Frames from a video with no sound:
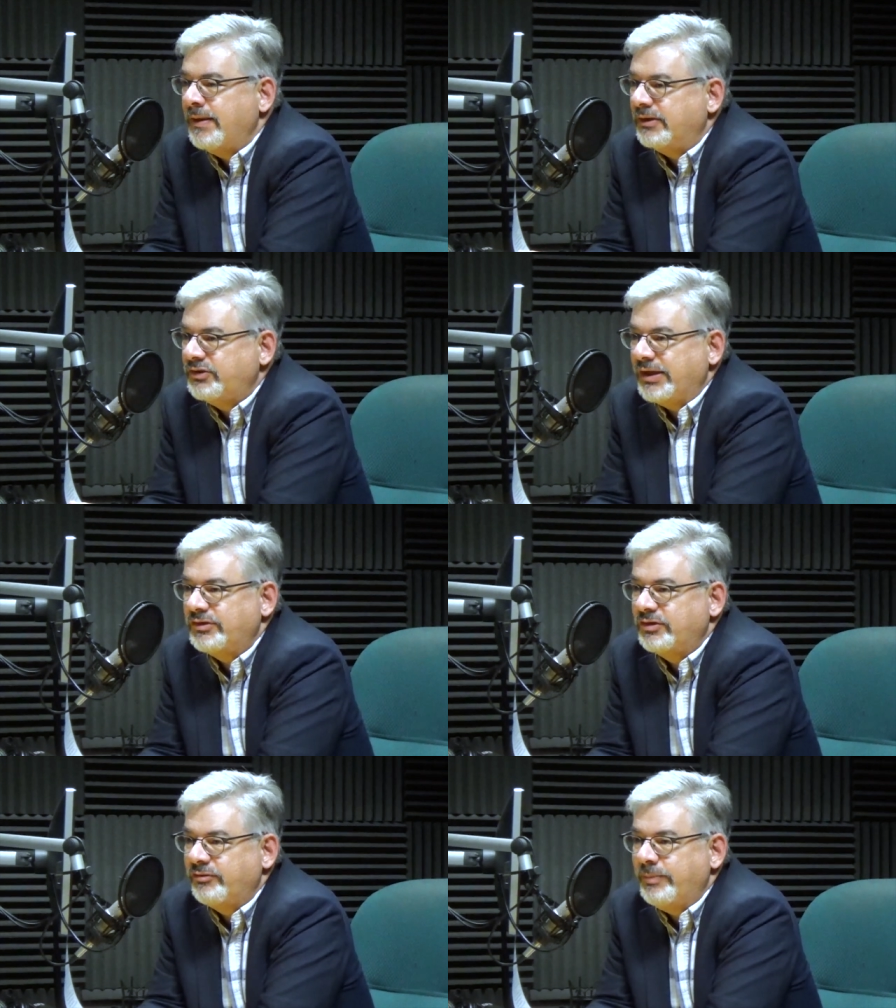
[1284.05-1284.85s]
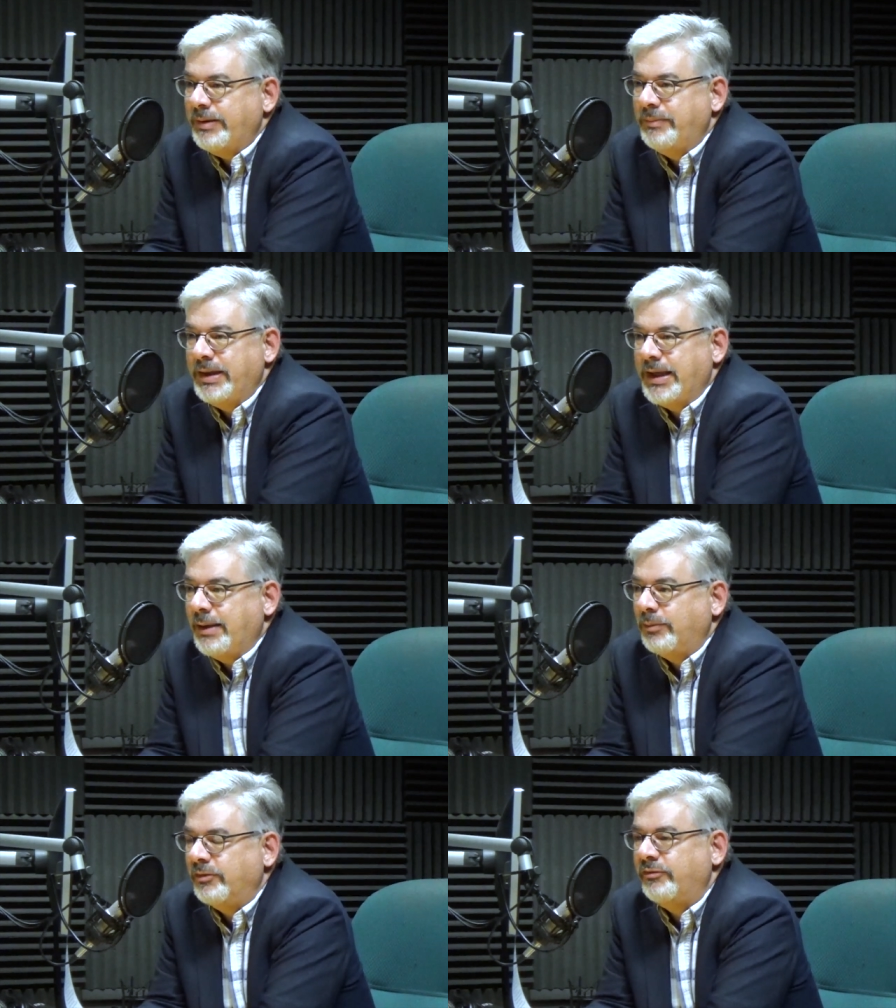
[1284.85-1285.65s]
the chances of me being
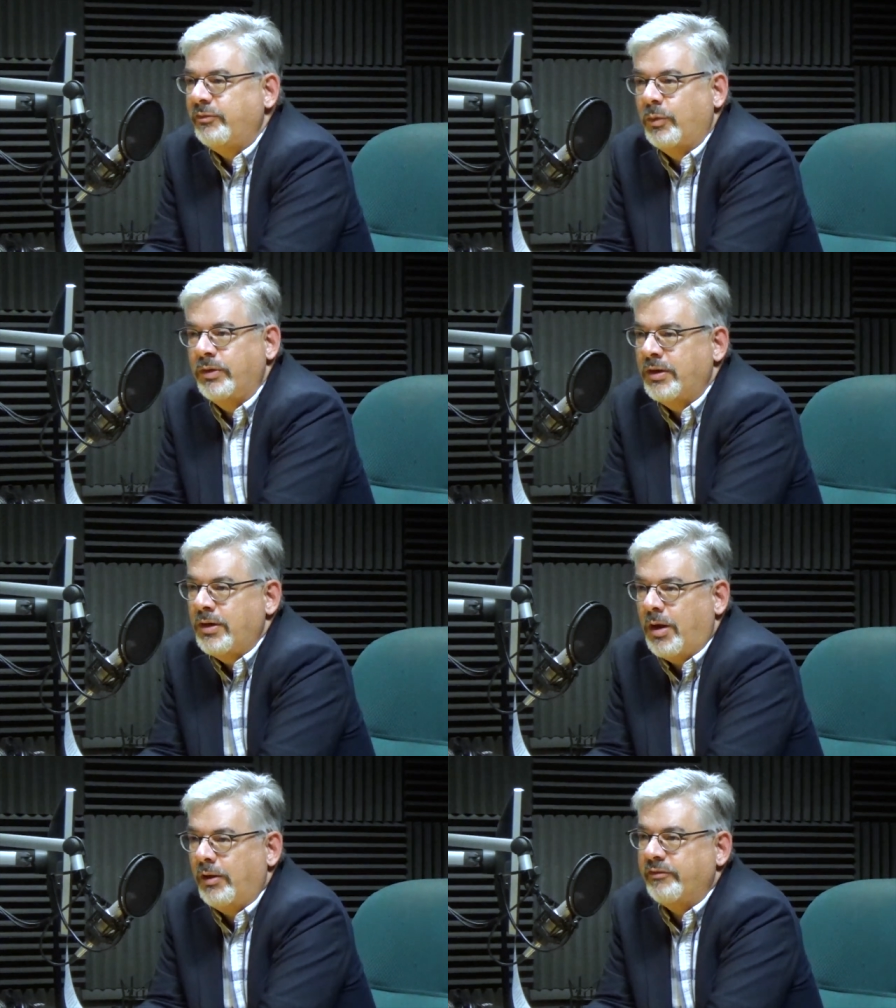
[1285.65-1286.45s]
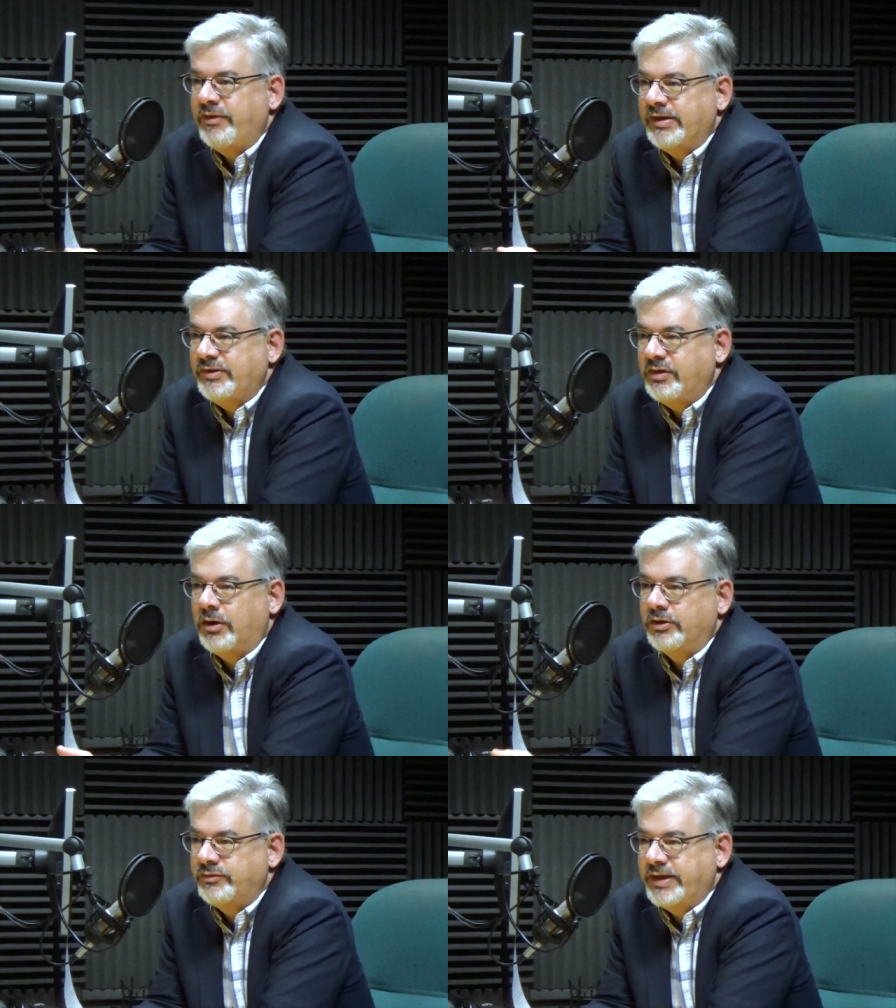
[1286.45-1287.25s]
able to afford all the fancy
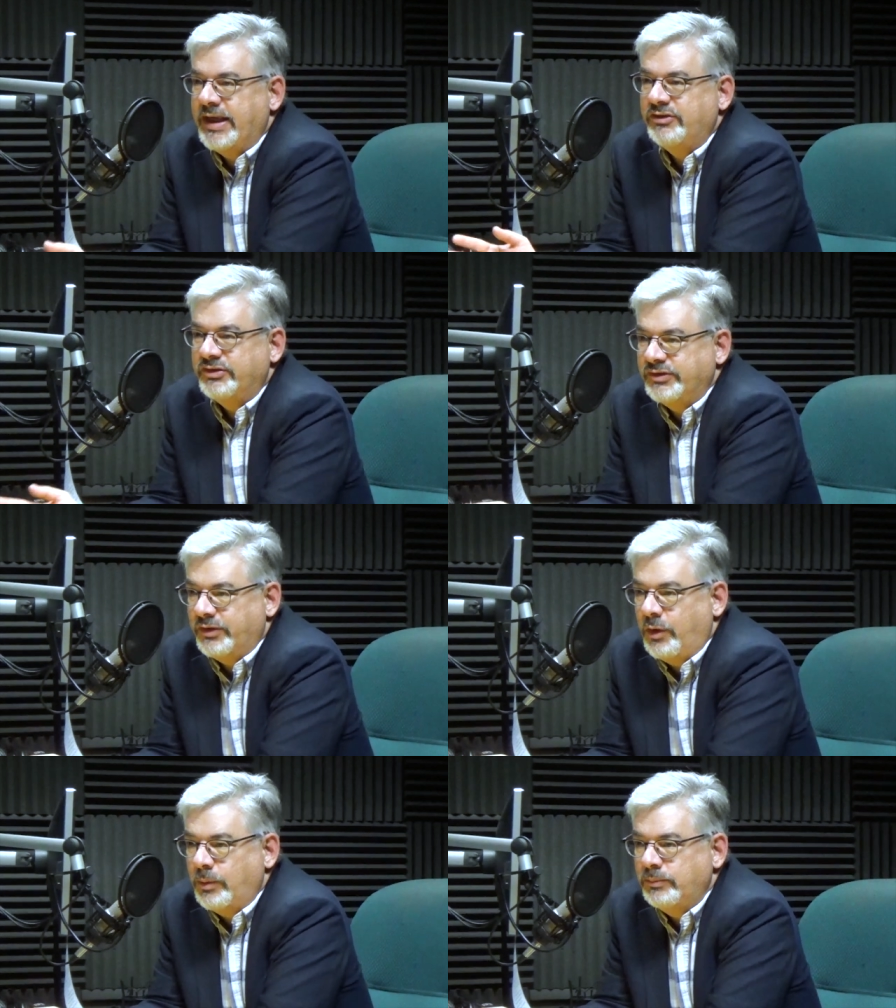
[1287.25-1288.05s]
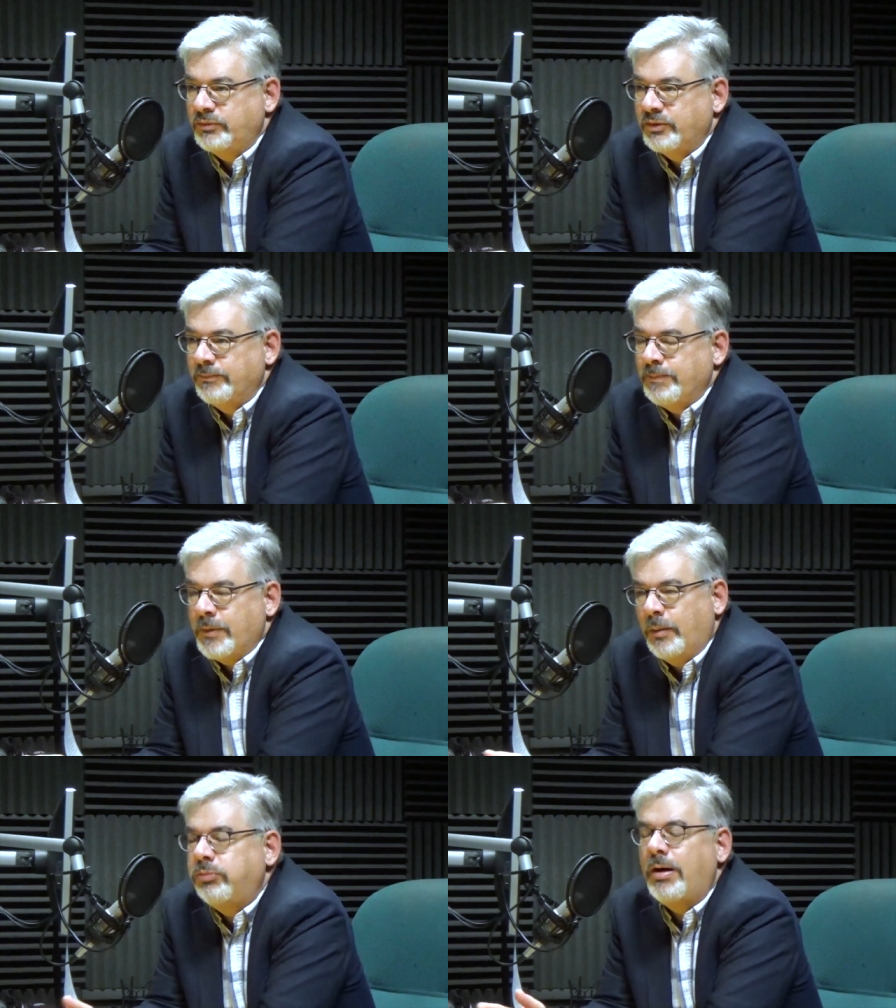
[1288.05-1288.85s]
cars, vacations, and homes mm
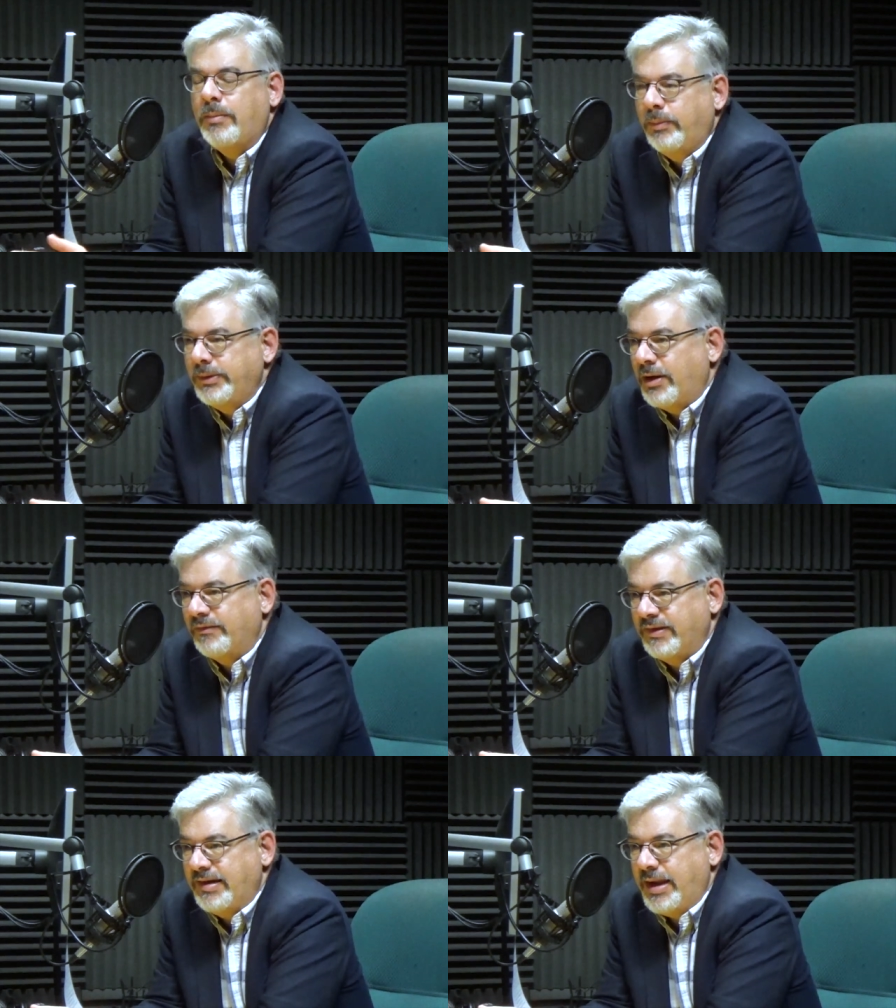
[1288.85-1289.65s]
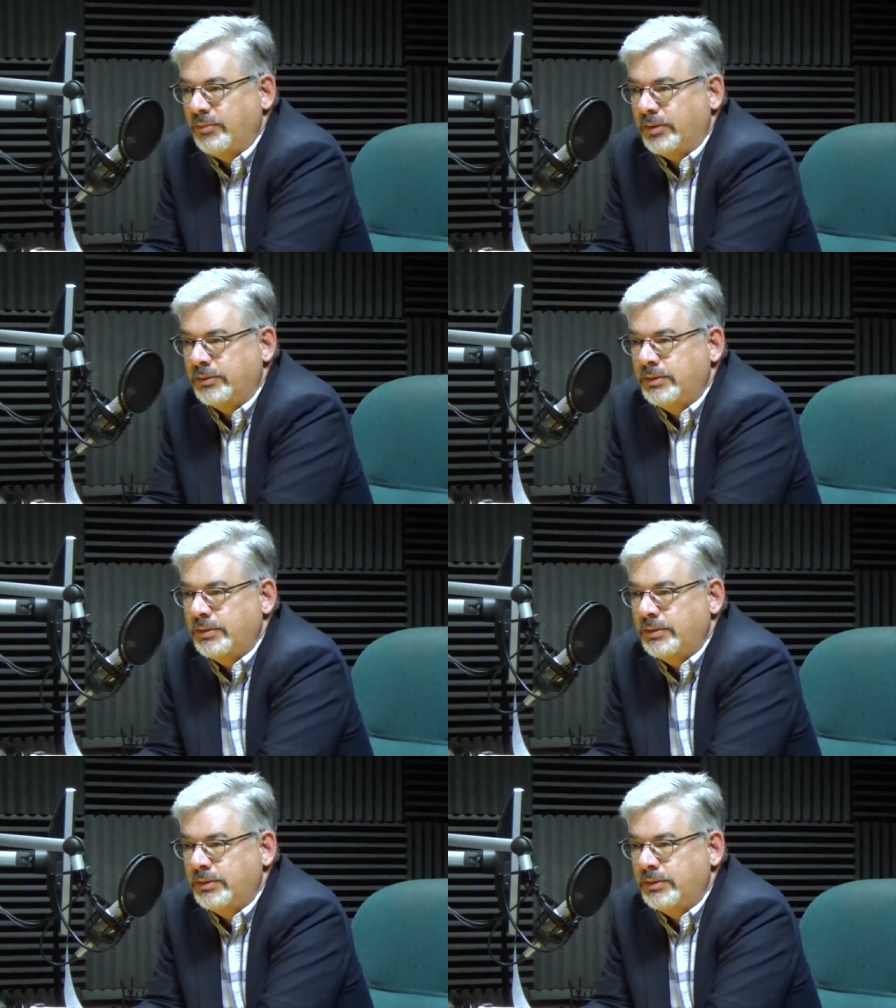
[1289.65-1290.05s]
-hmm. are probably off the table.